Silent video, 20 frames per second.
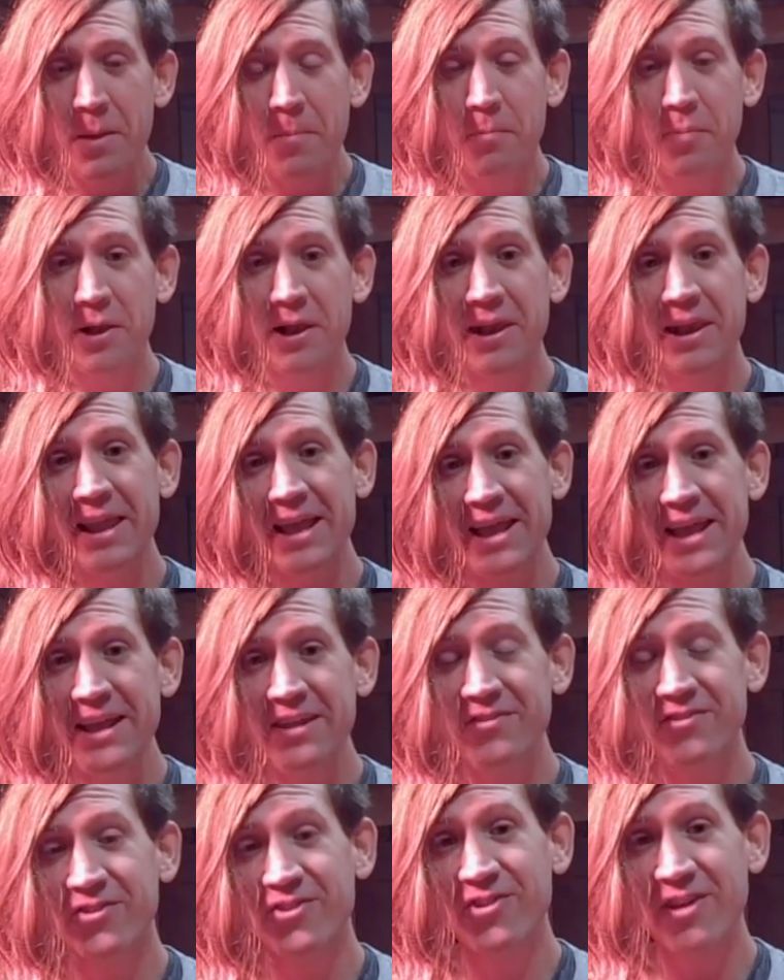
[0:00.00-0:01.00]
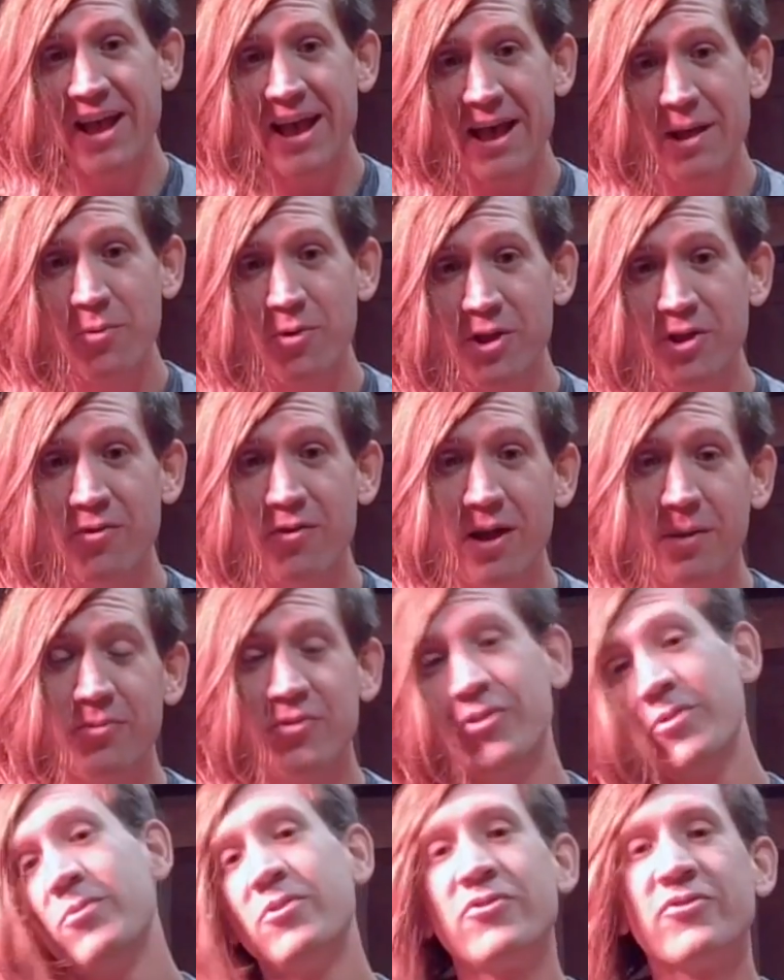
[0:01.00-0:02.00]
Please share what you're up
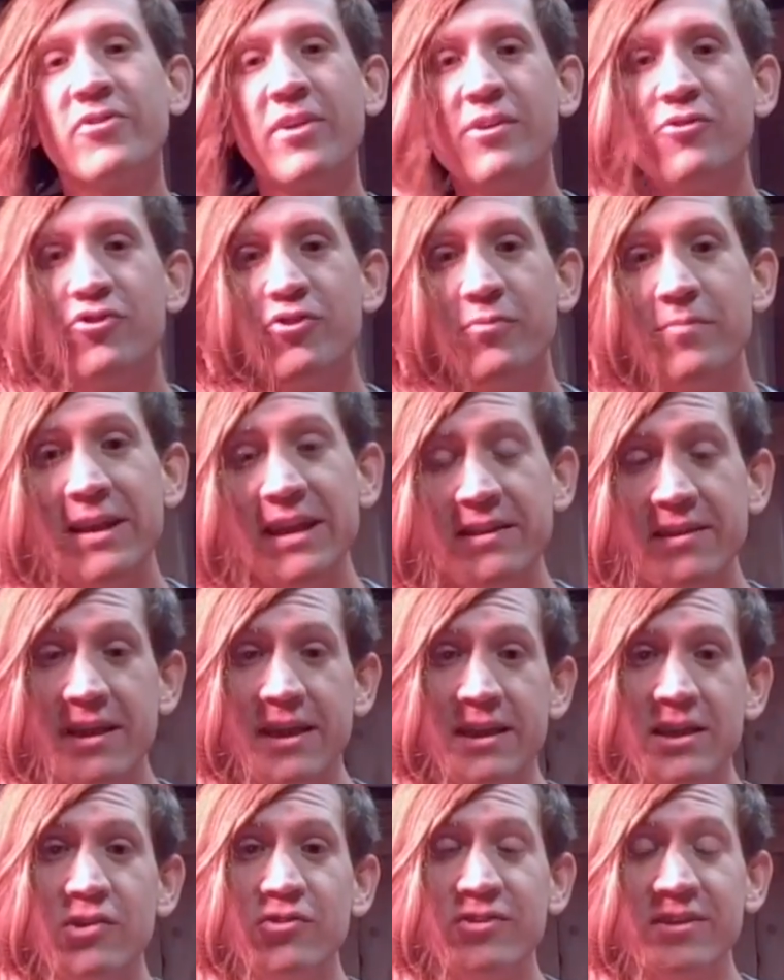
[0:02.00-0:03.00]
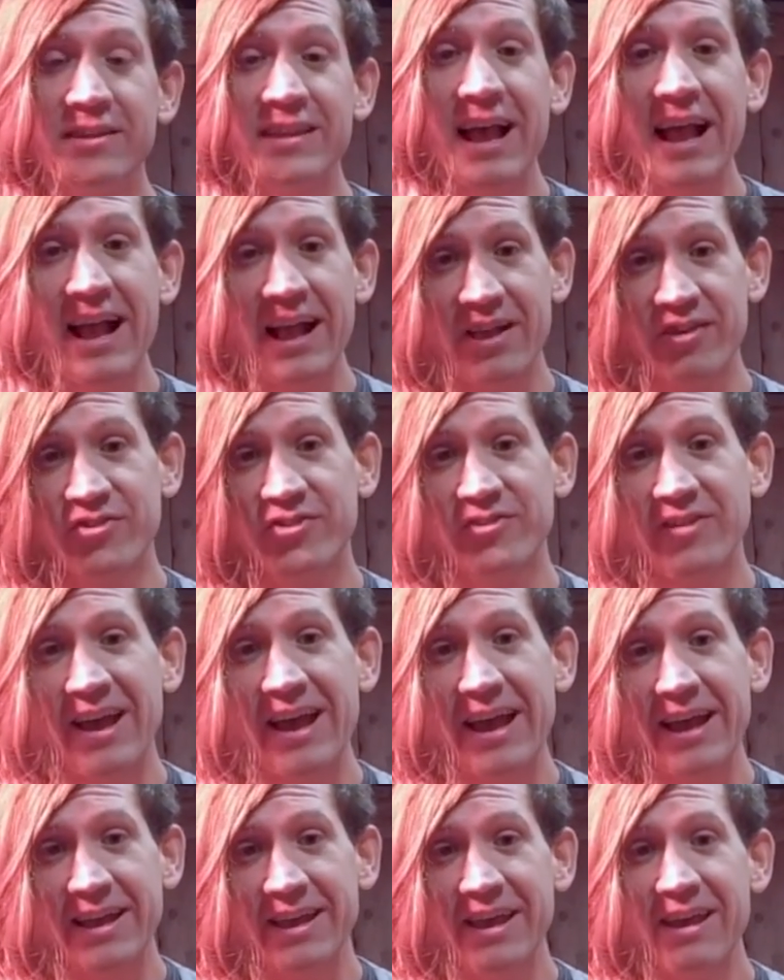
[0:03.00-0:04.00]
to on social media using the
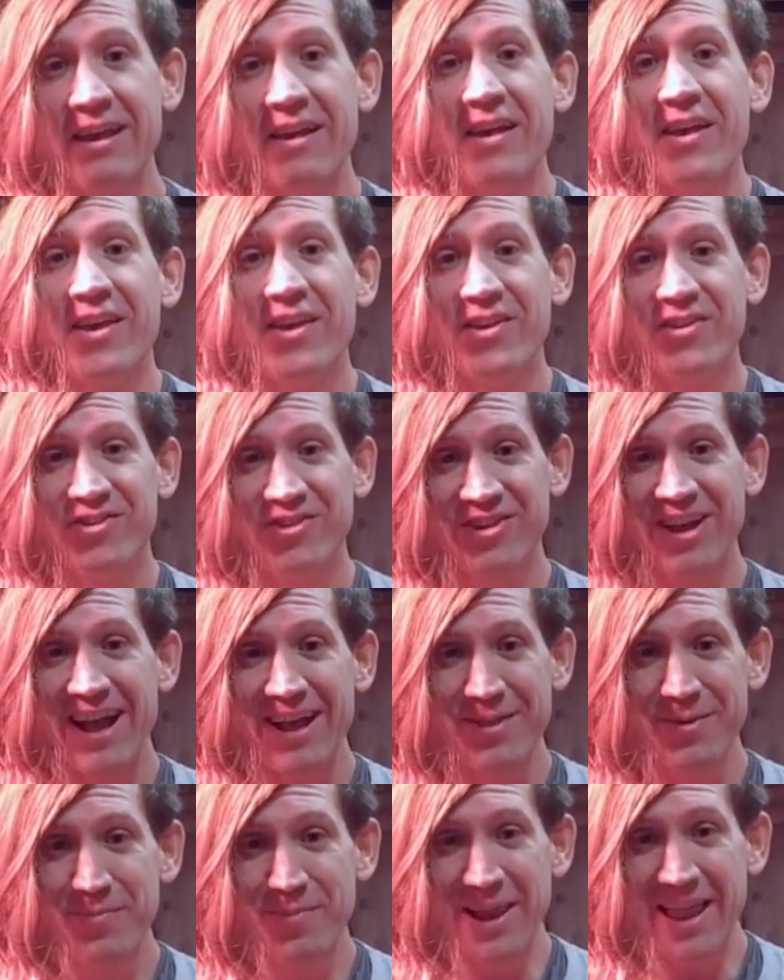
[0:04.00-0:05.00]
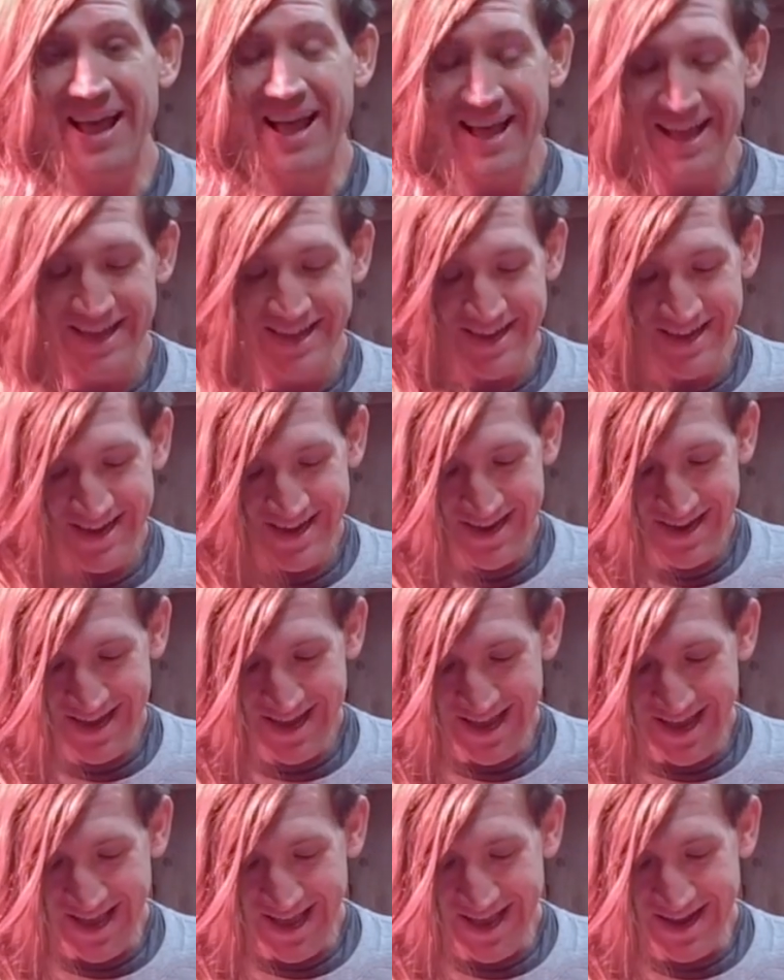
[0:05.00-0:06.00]
hashtag #ShareTheBlack,
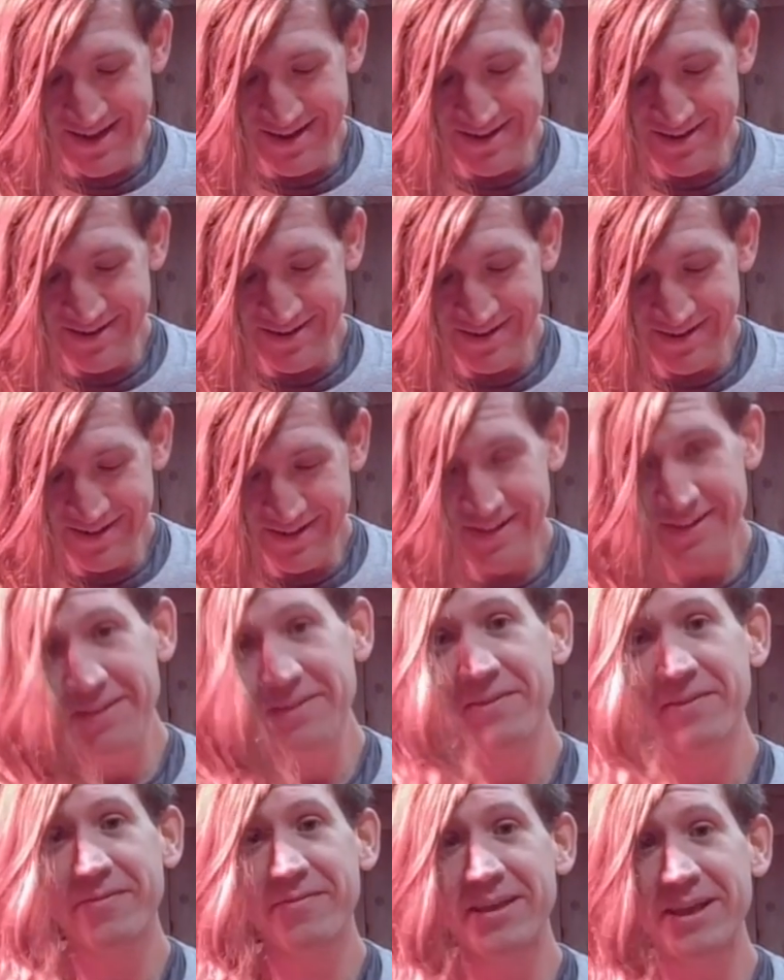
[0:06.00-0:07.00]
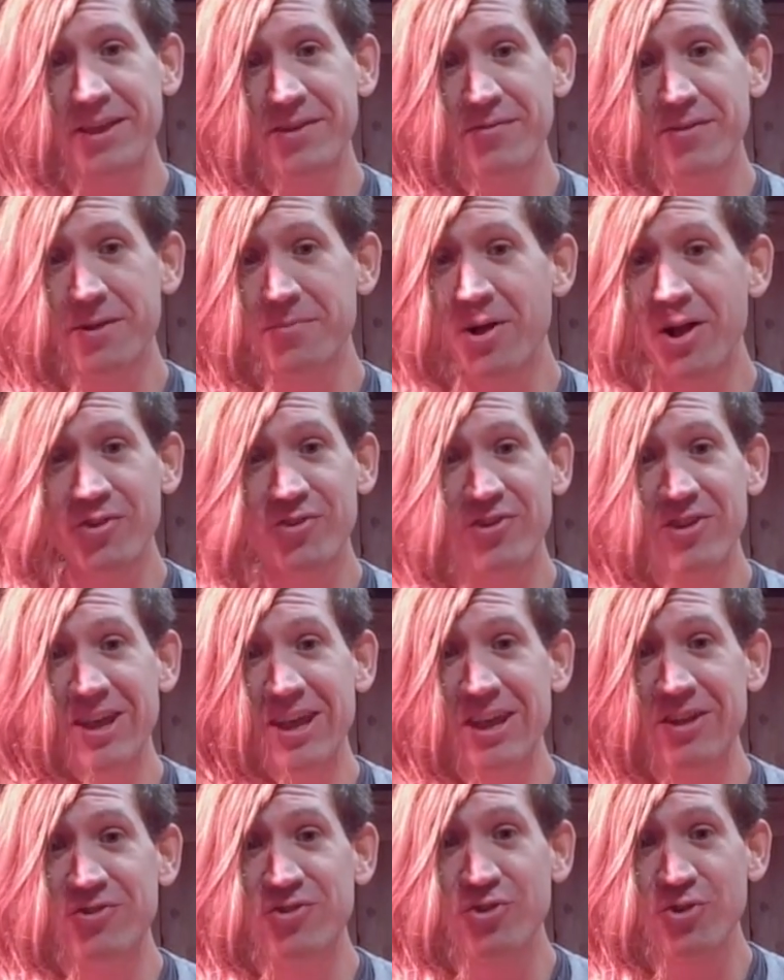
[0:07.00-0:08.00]
and thank you very much.
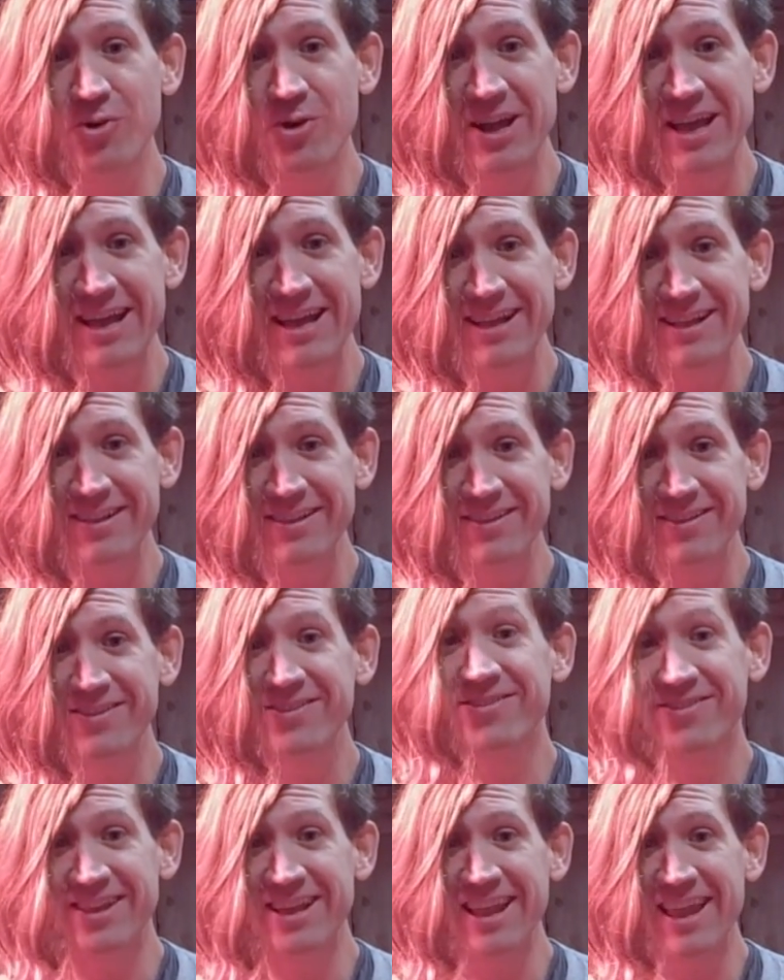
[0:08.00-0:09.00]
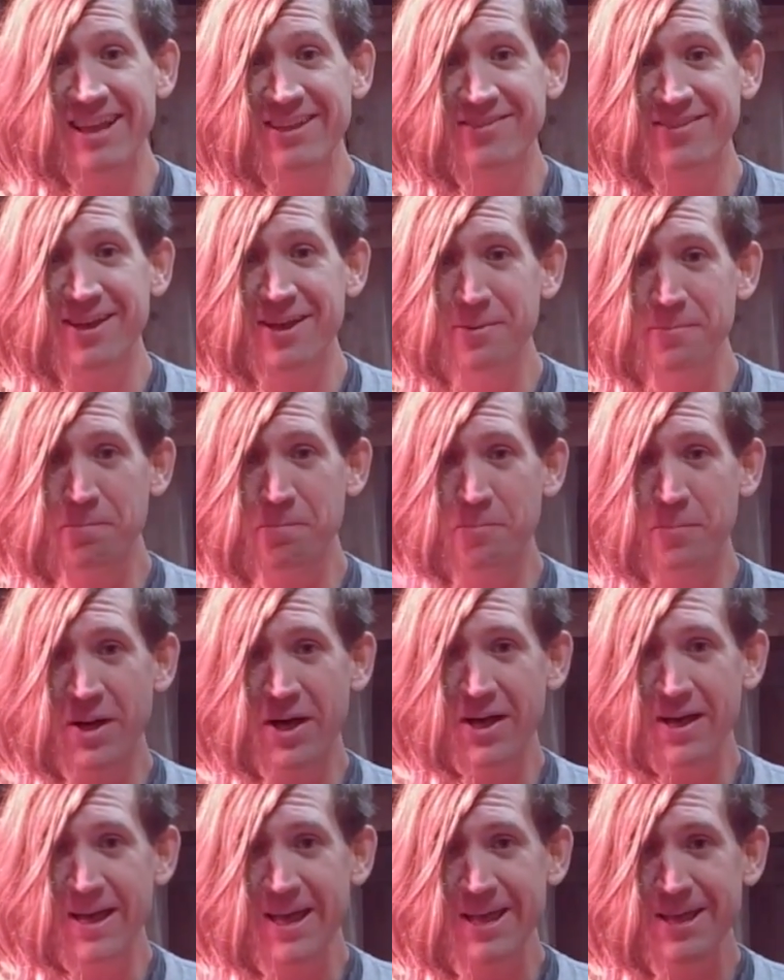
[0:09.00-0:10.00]
Enjoy it. See you later.
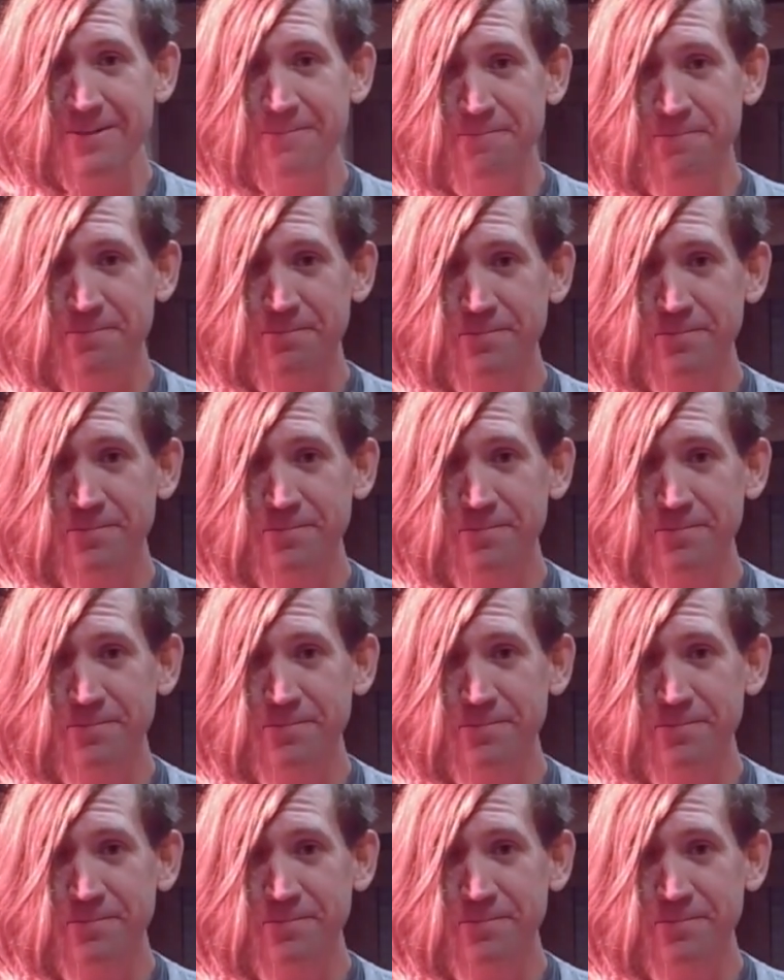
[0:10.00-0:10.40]
Bye.